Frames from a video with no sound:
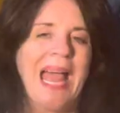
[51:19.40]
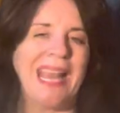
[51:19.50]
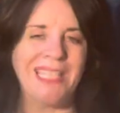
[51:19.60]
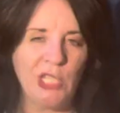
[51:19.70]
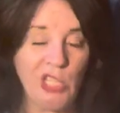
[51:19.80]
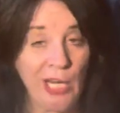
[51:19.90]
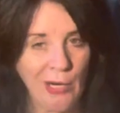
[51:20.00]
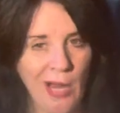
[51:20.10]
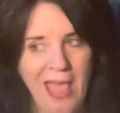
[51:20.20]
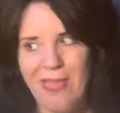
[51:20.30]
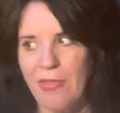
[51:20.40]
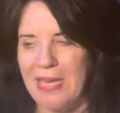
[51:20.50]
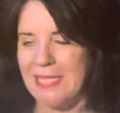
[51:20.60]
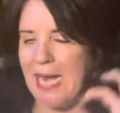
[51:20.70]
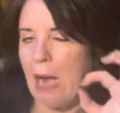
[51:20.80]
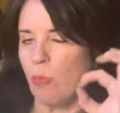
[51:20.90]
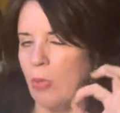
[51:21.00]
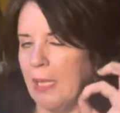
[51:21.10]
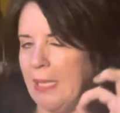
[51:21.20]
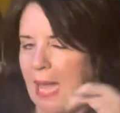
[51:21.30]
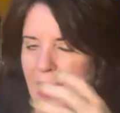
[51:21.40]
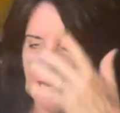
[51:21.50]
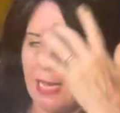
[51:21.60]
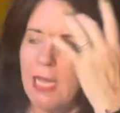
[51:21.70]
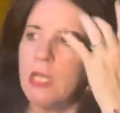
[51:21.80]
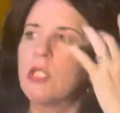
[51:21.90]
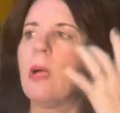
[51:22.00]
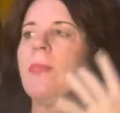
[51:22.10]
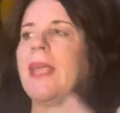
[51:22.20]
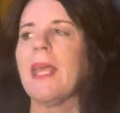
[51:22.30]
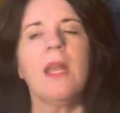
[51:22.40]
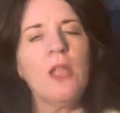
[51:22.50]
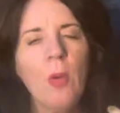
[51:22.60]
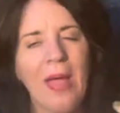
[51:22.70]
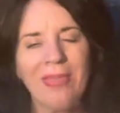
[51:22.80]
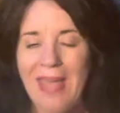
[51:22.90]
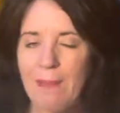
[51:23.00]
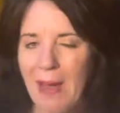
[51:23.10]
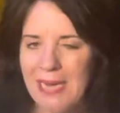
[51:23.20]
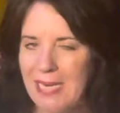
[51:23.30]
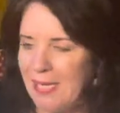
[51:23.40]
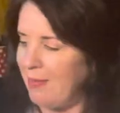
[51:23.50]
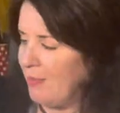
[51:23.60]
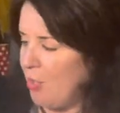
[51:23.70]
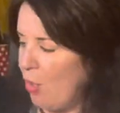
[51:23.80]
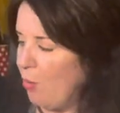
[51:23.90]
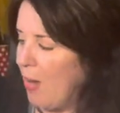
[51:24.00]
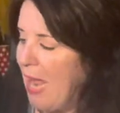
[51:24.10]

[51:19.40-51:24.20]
I like to share the things that I really like. So I'm thinking, hey, you know what? They might need, you know.